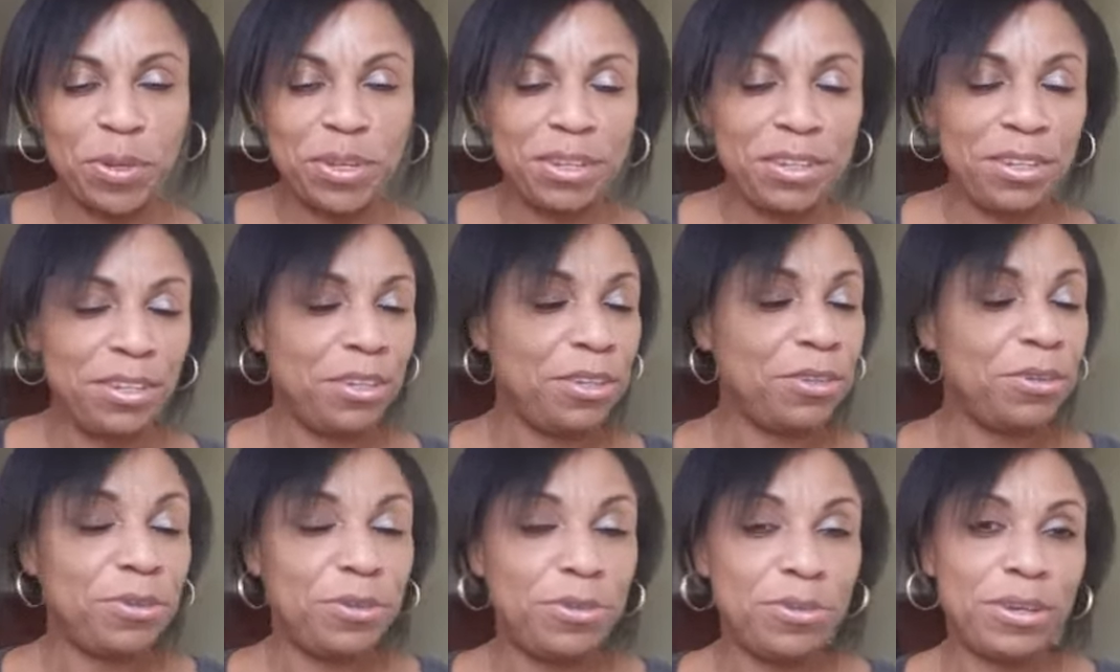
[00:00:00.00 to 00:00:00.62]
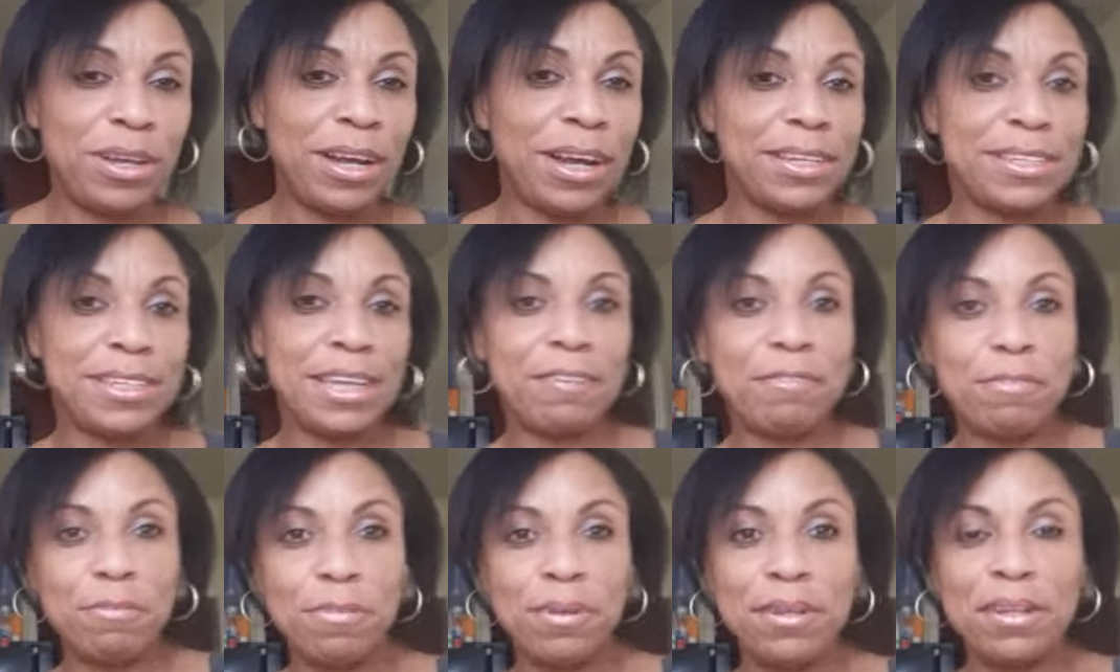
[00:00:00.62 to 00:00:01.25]
You guys
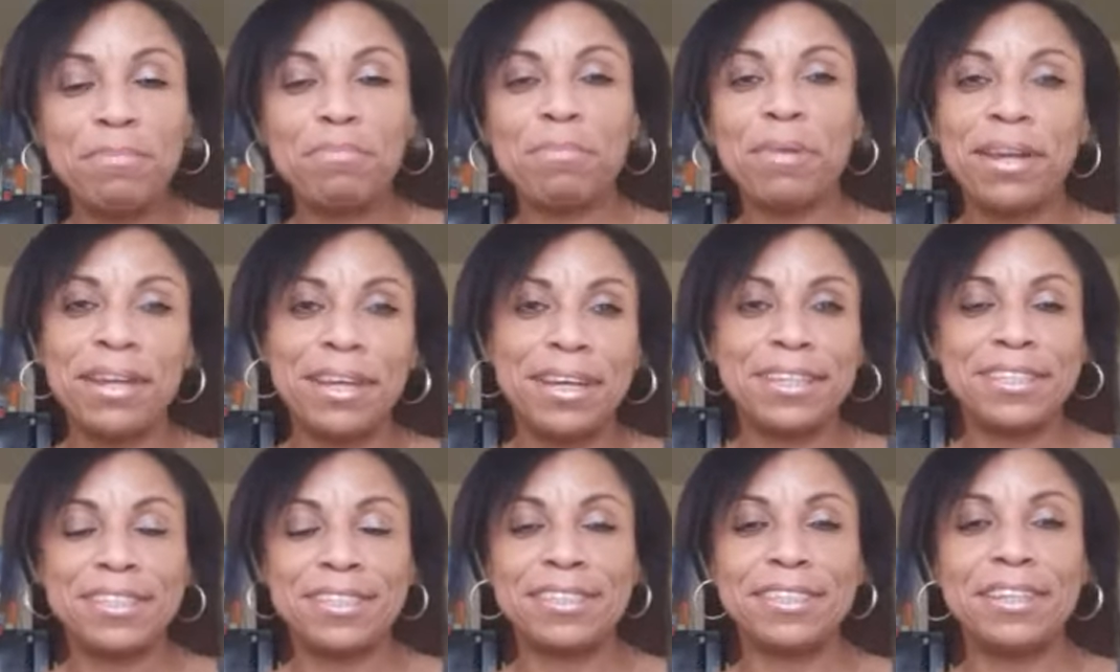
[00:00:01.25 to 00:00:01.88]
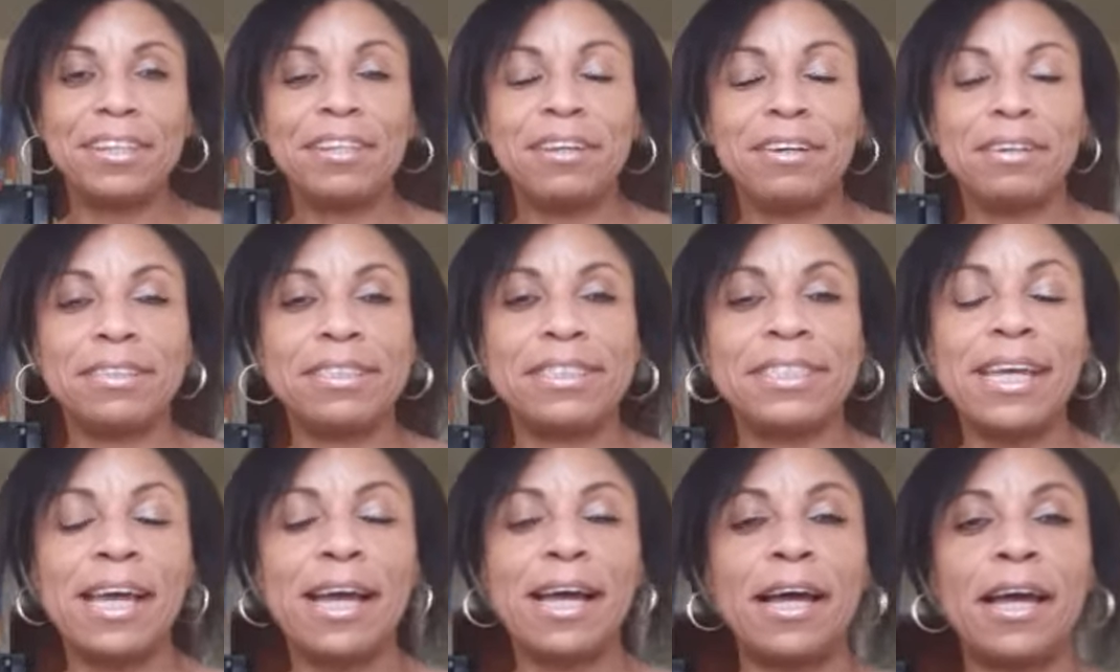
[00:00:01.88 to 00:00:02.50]
haven't been in my kitchen a long
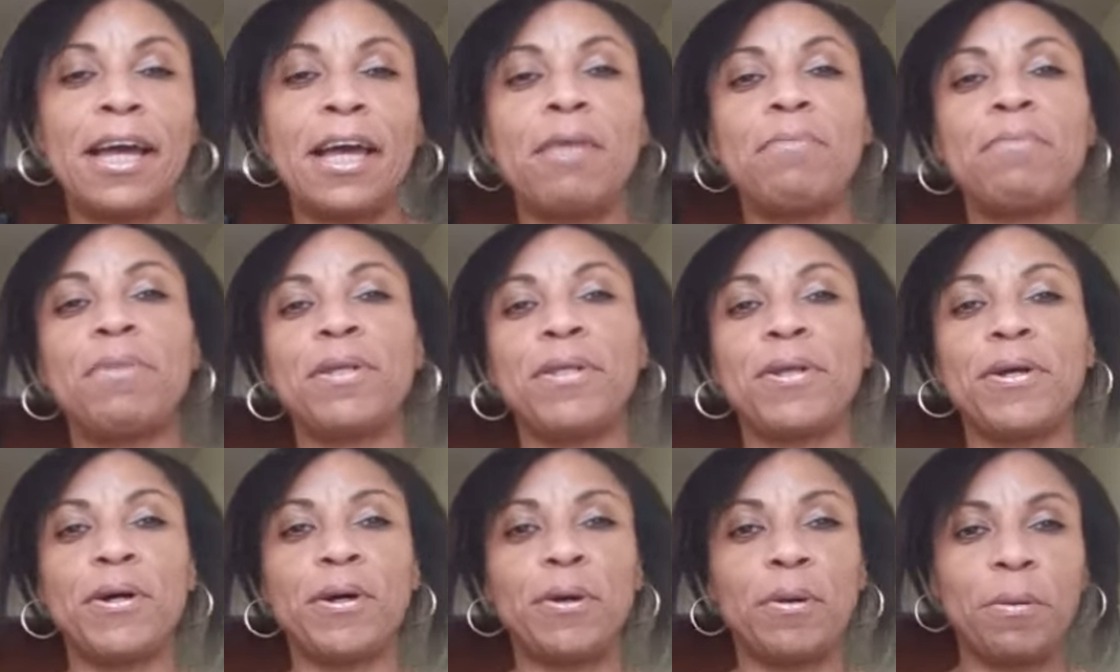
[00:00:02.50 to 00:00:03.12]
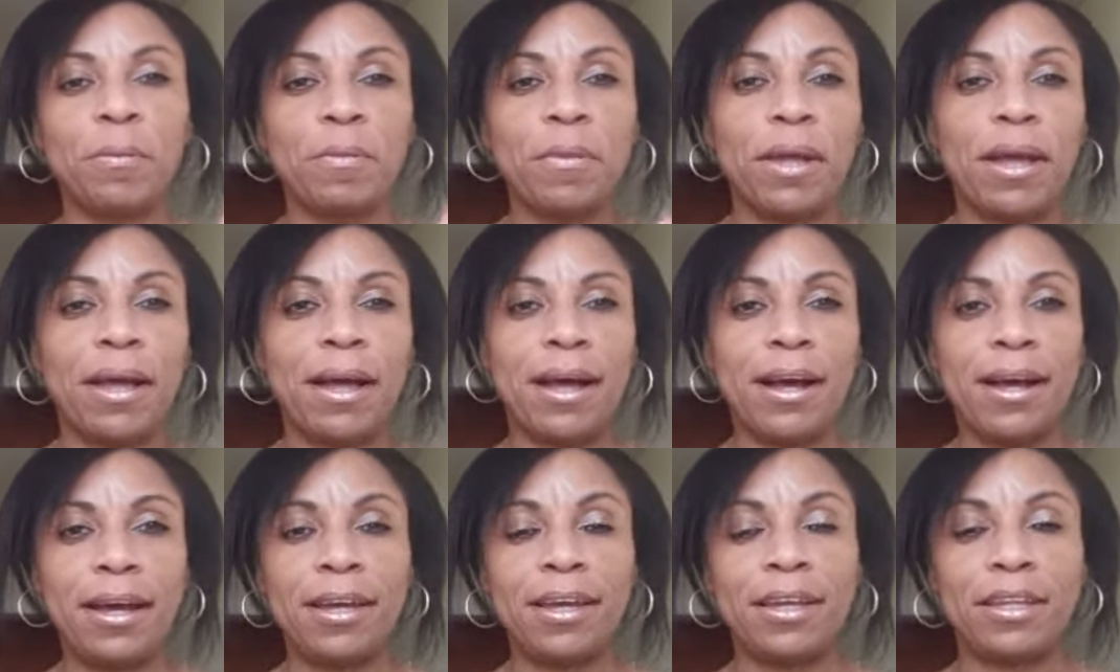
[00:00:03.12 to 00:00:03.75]
time,
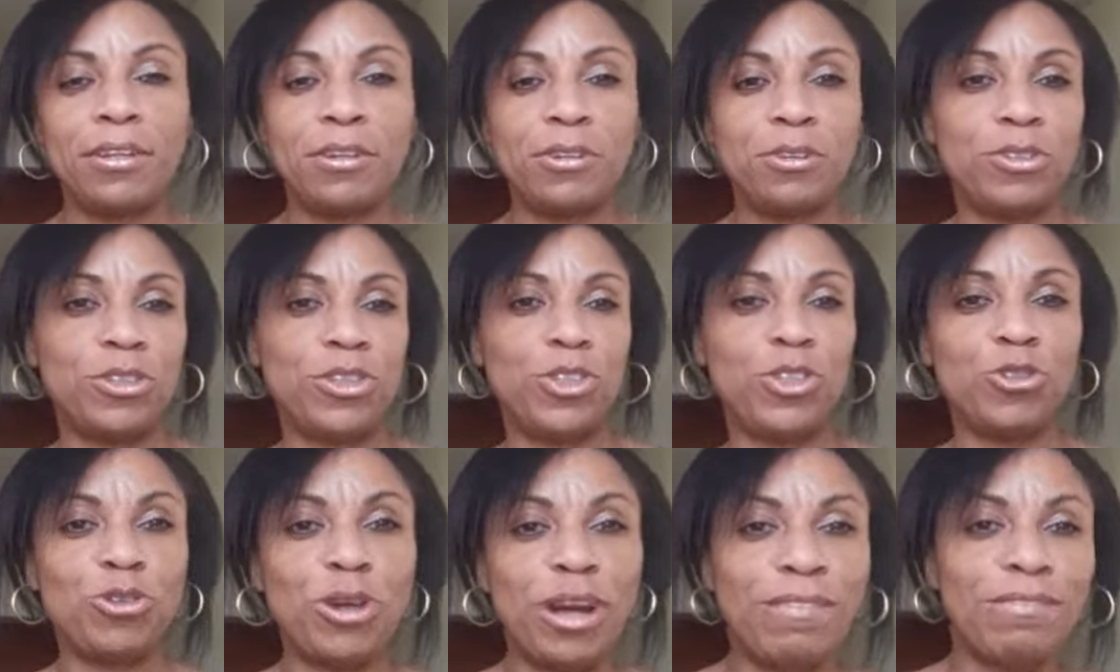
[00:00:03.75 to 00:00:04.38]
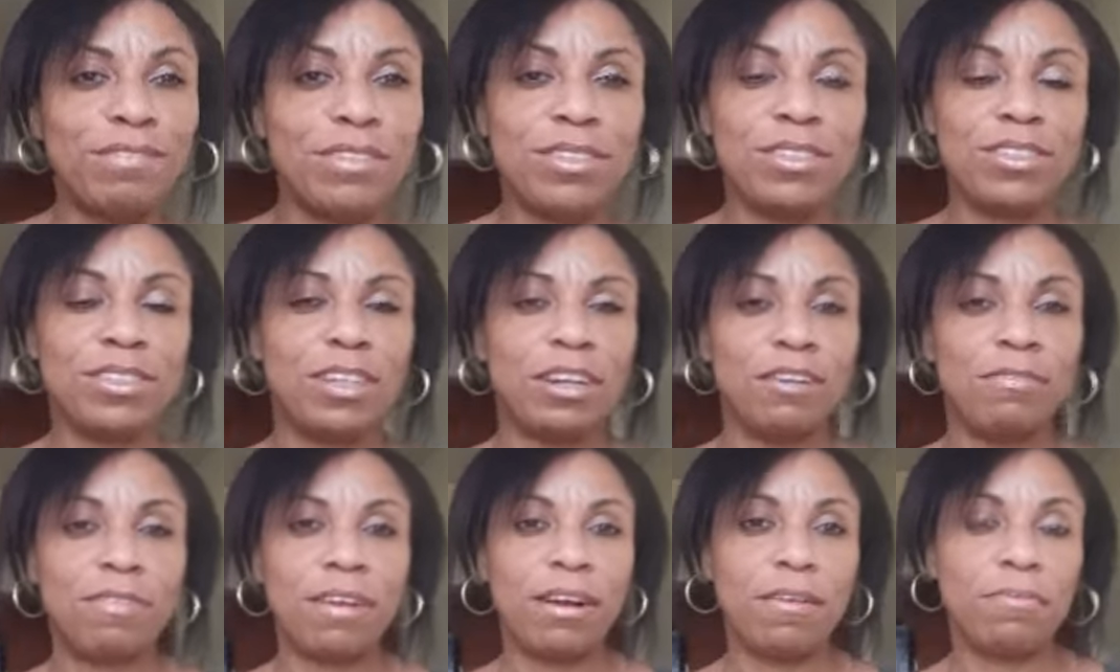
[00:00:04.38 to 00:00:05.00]
the traveling
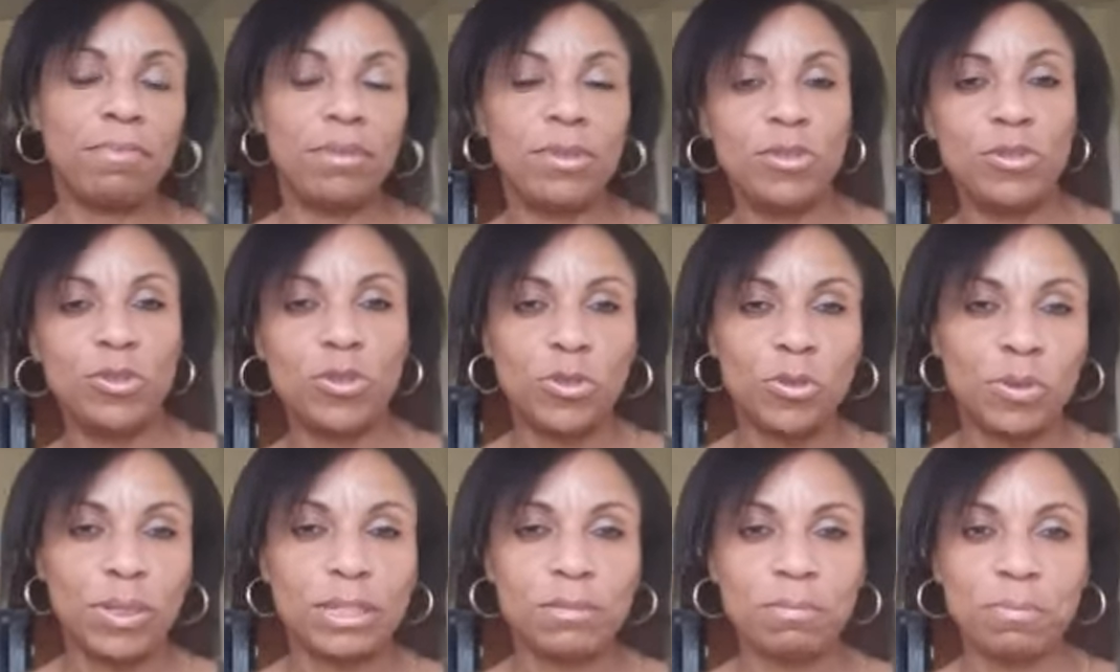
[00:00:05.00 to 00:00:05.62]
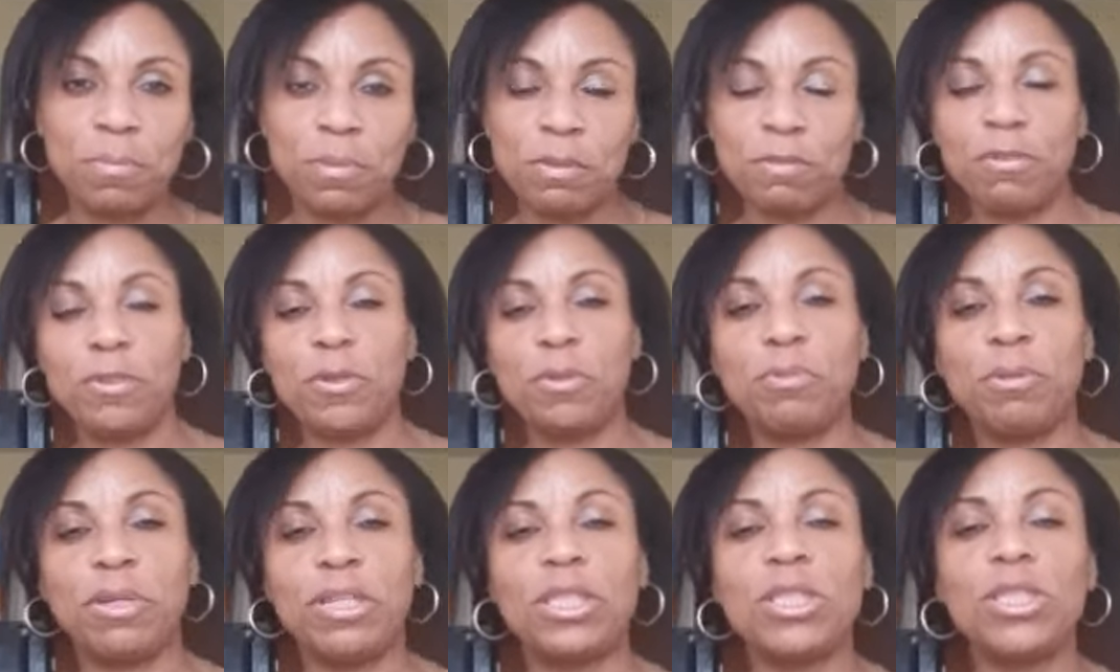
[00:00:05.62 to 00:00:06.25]
stuff I've been doing a few
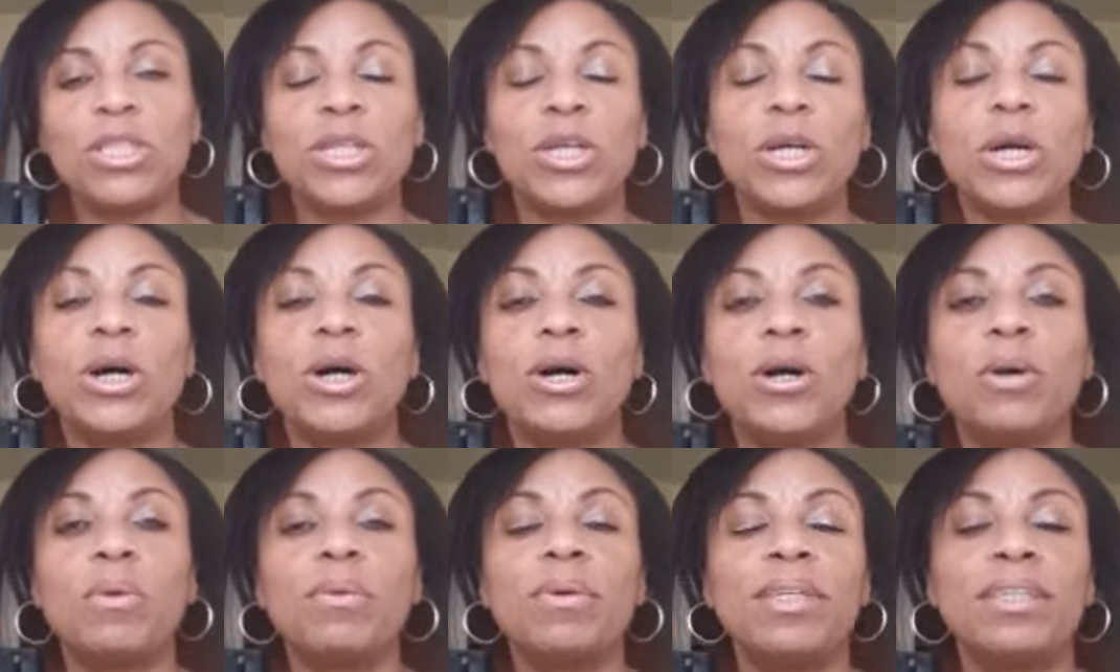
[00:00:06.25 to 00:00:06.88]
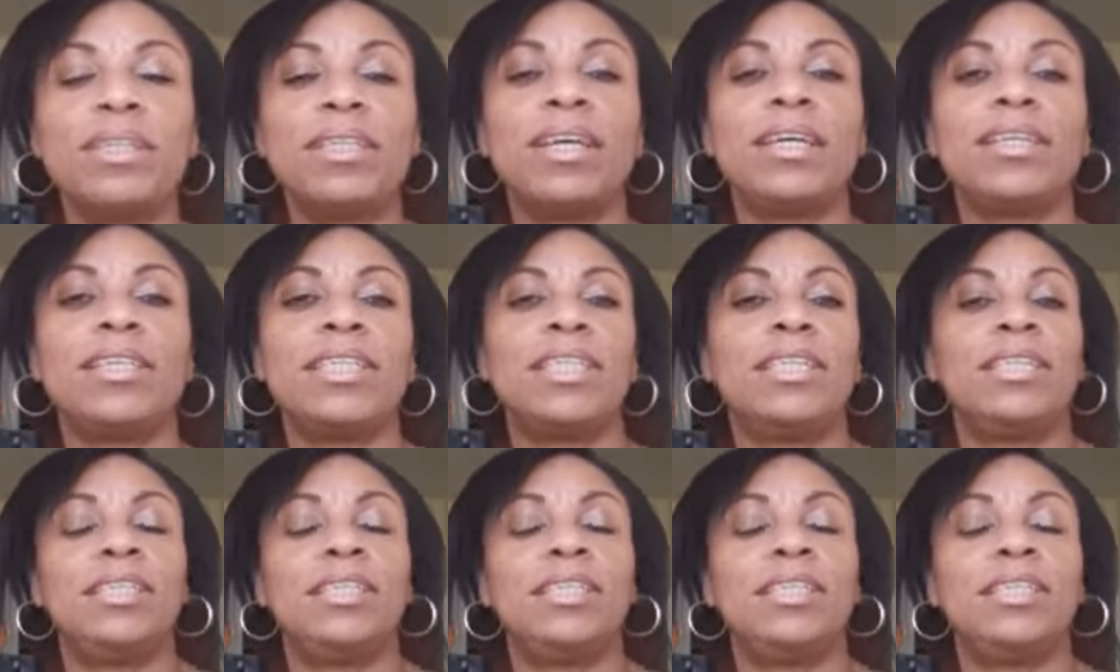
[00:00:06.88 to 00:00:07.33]
months ago, and then,